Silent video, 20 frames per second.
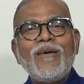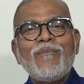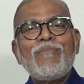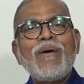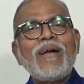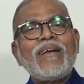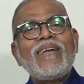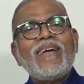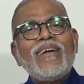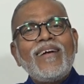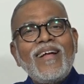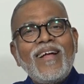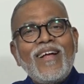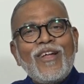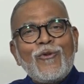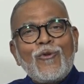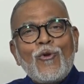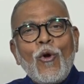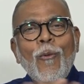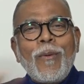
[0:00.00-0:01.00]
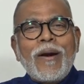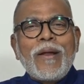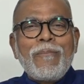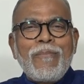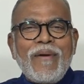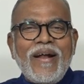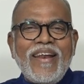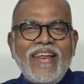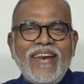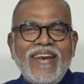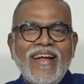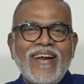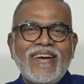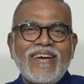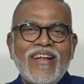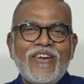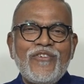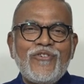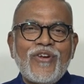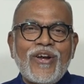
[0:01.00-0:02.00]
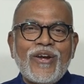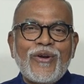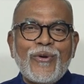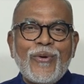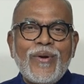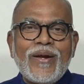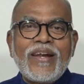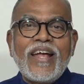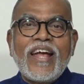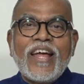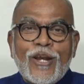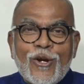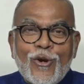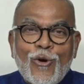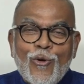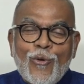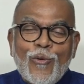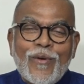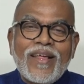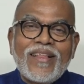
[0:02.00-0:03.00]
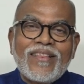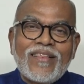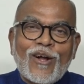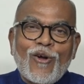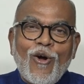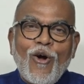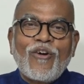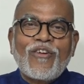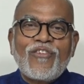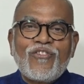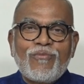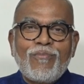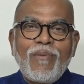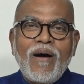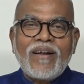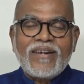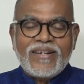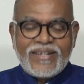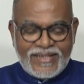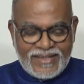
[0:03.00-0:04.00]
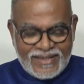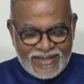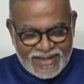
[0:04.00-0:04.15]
but nobody paid any attention to it, including the Congress Party.